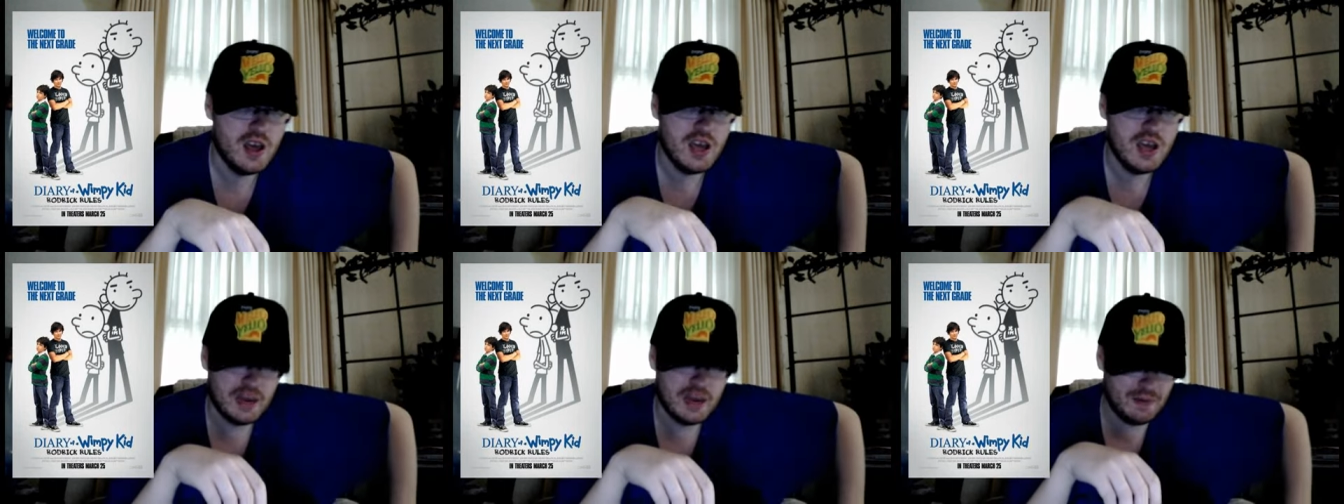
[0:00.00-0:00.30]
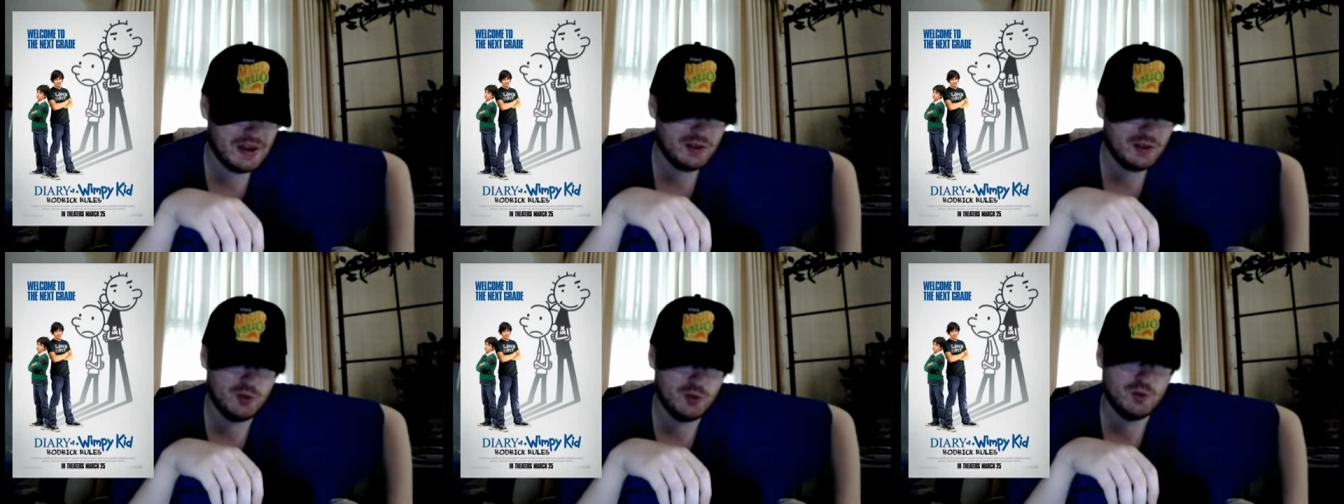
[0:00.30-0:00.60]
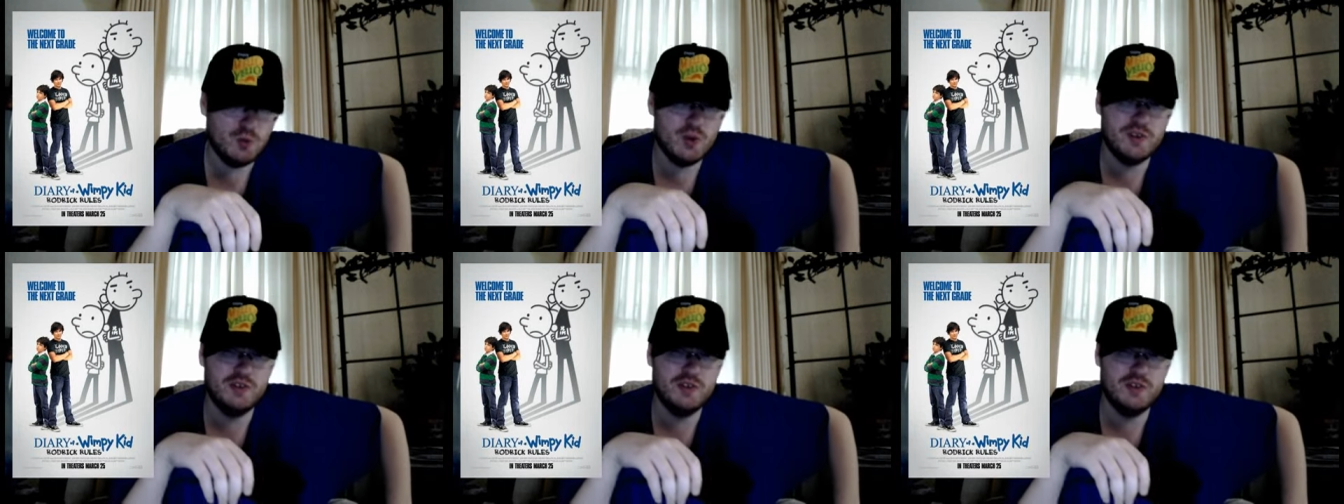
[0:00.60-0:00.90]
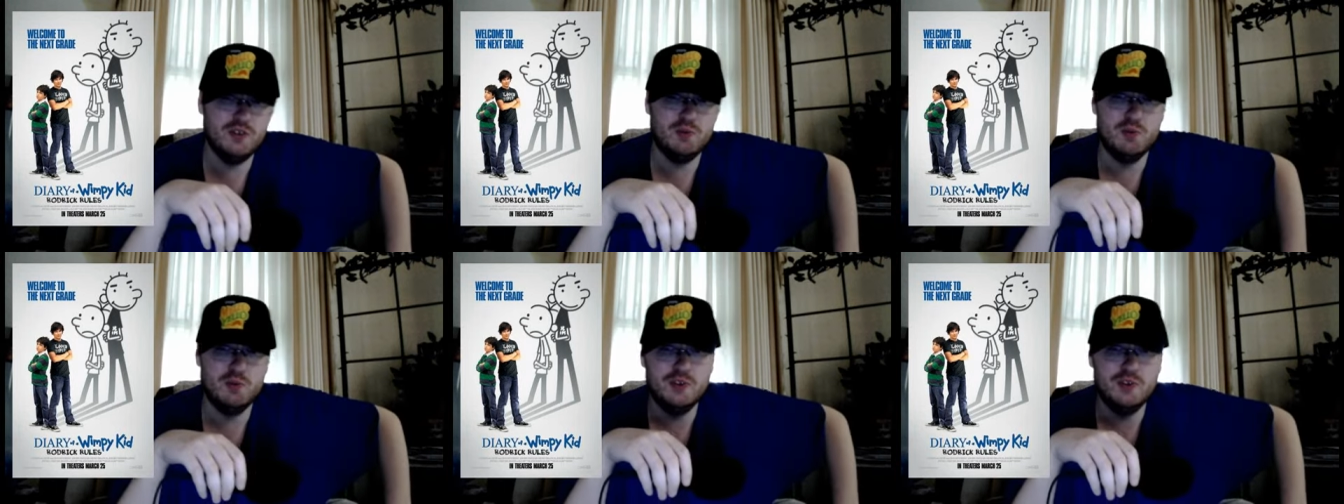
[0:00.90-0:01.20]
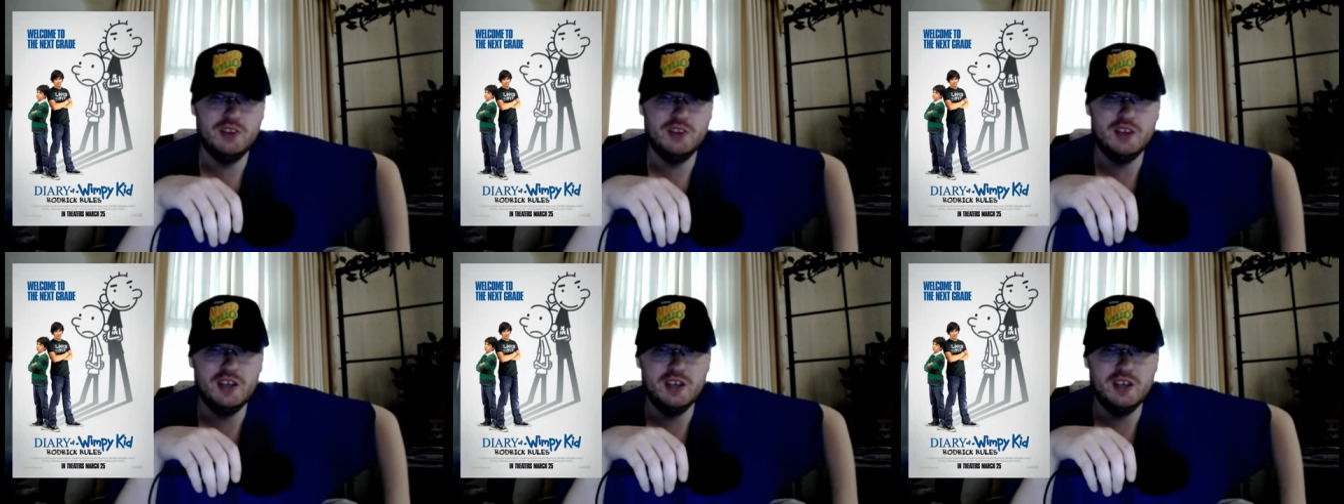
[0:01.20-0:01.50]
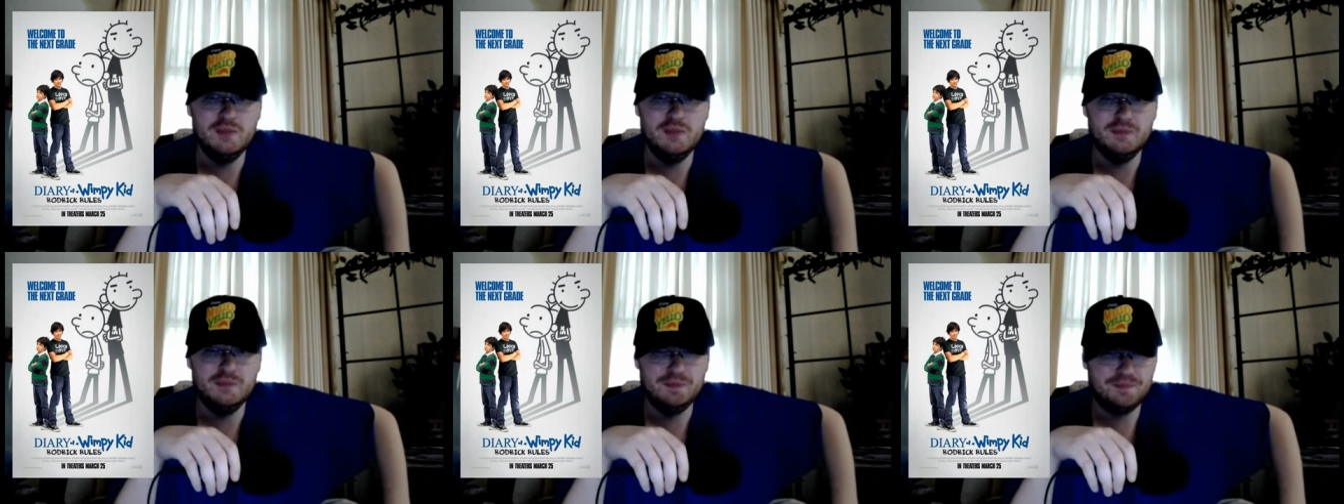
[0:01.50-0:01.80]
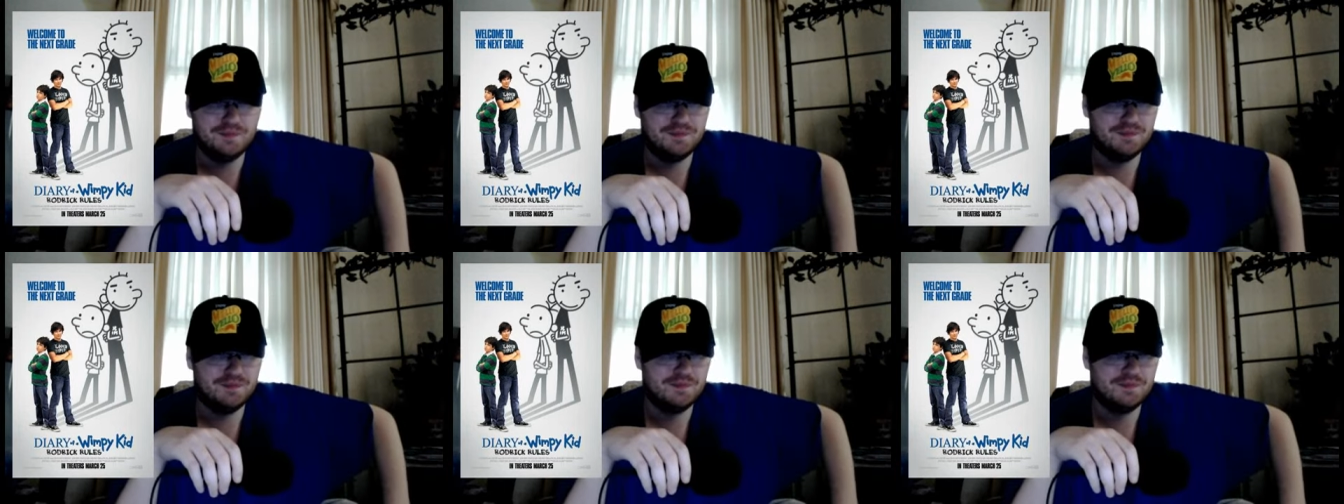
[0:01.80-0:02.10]
I'm not doing one of these movies again.
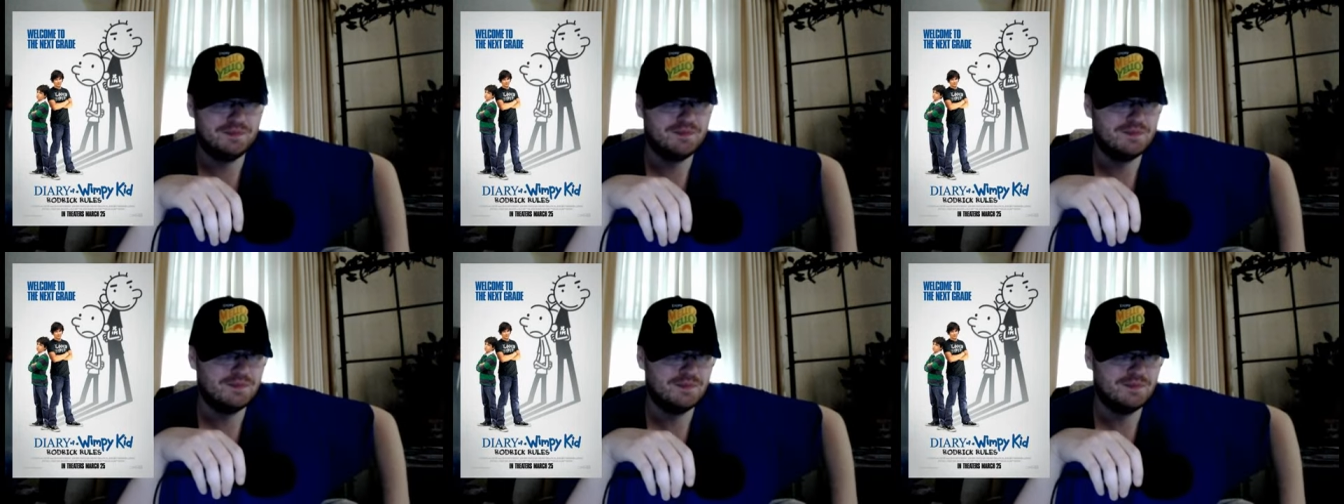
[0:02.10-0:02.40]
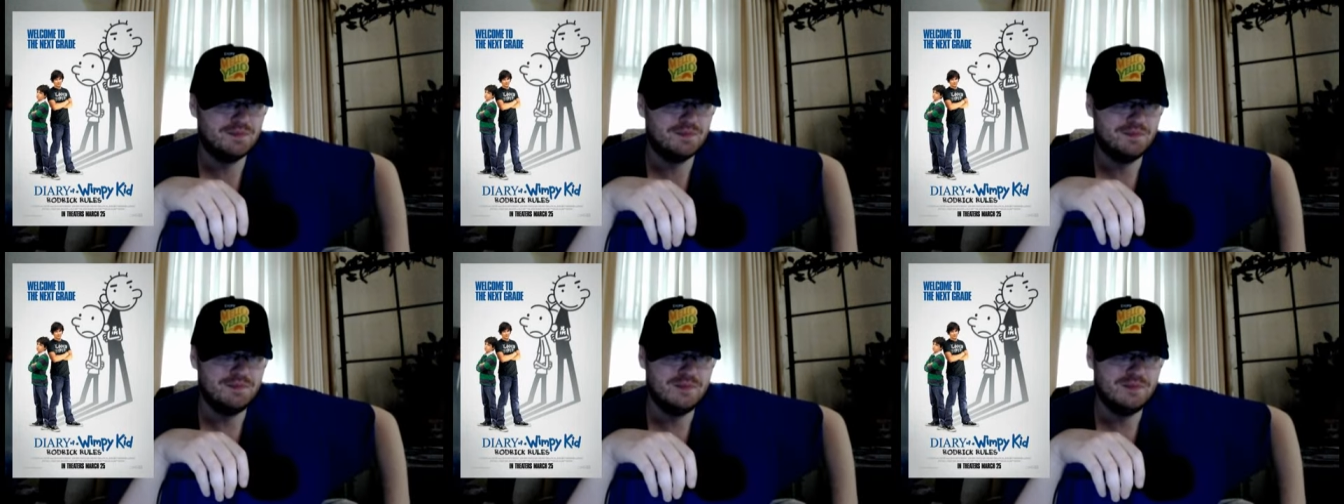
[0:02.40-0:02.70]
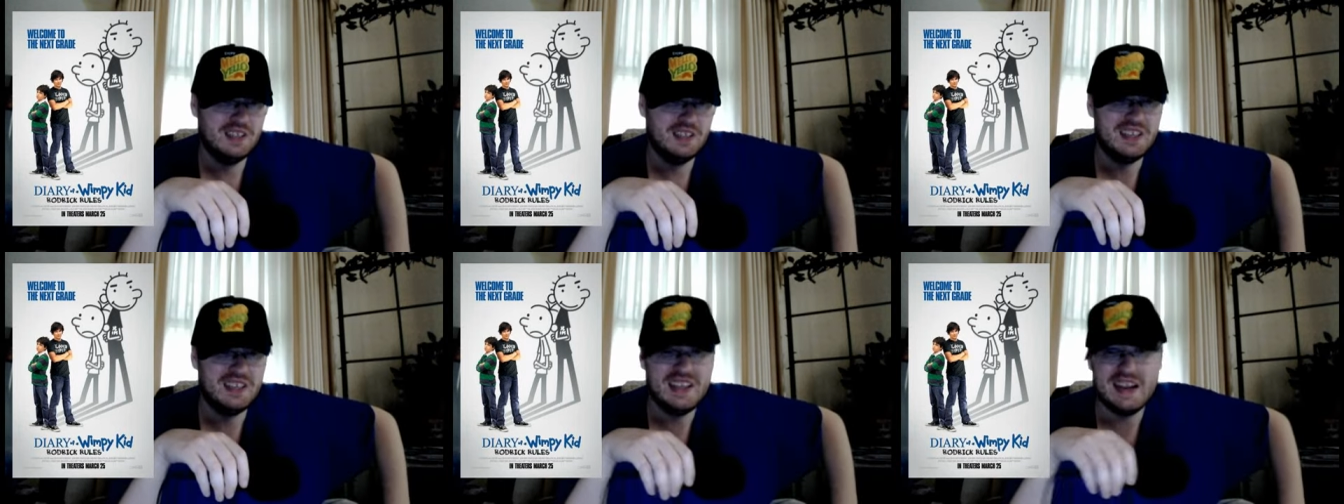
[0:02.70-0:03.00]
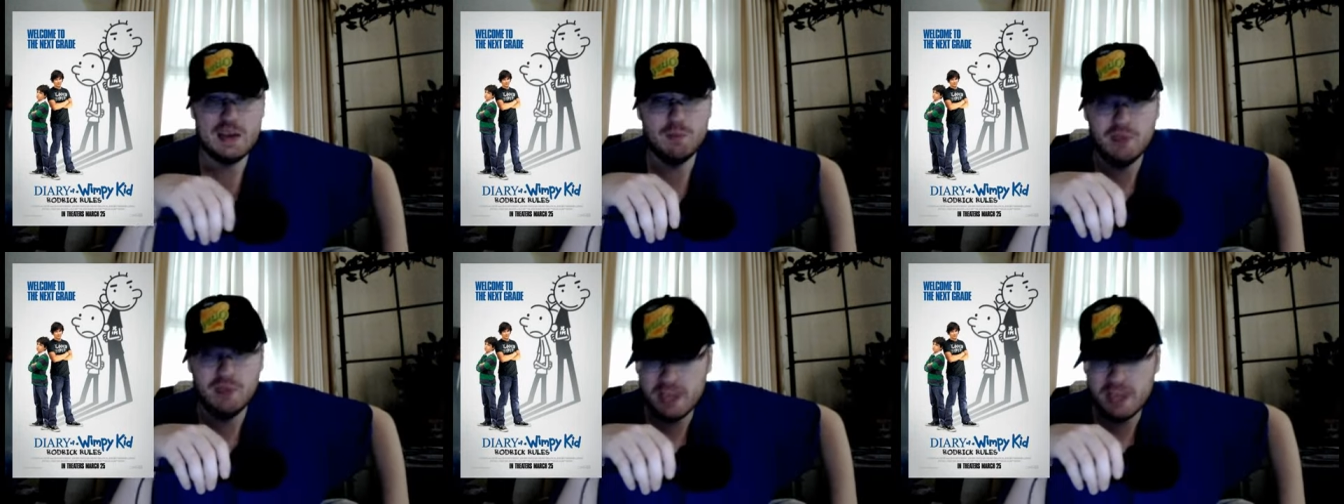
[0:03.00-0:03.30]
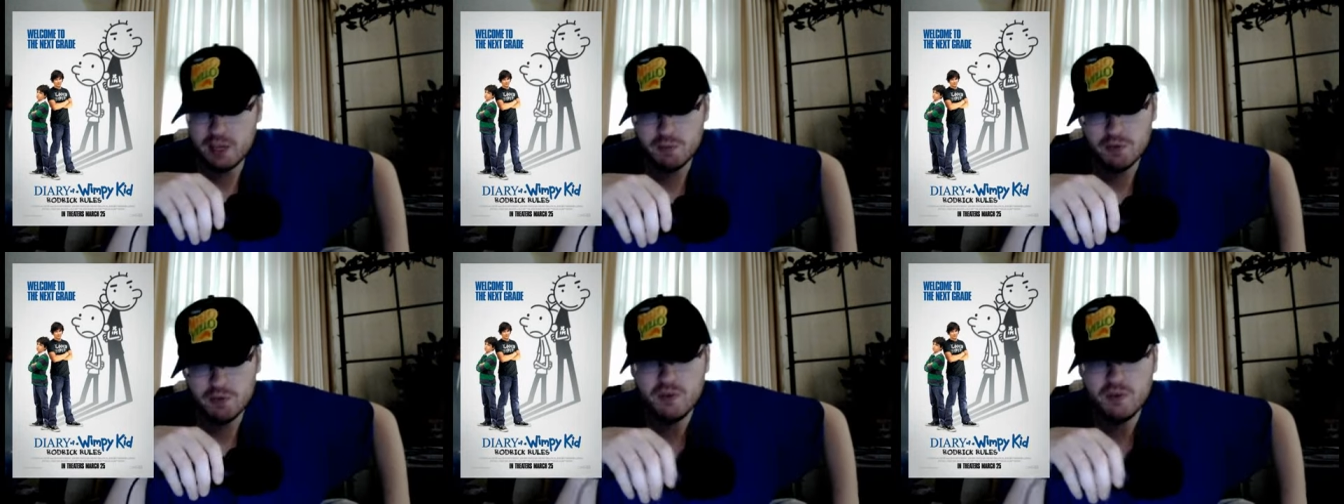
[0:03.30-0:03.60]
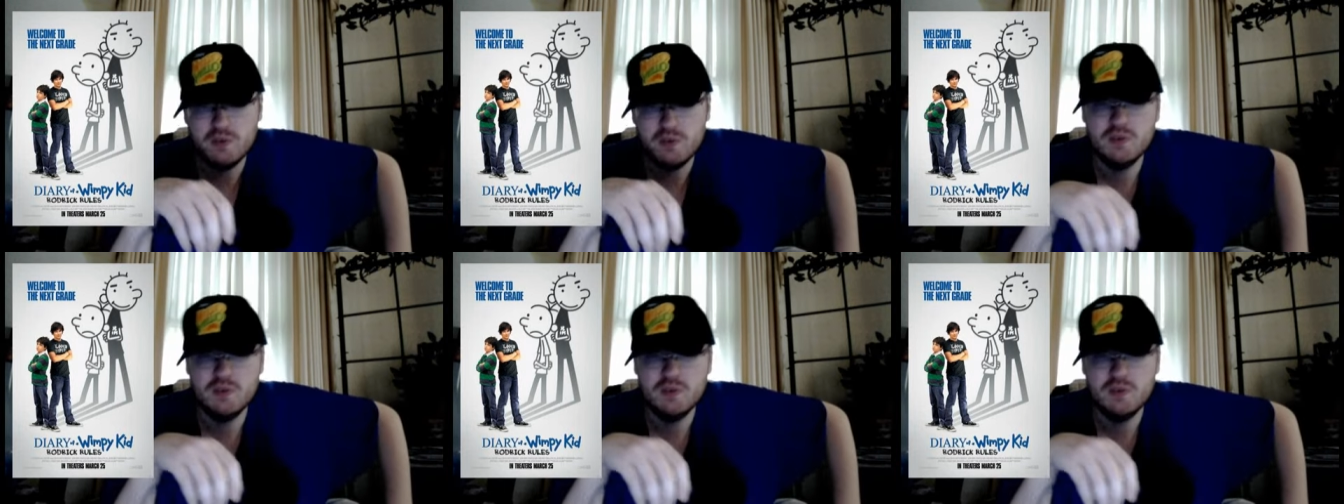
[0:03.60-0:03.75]
Can I blame her?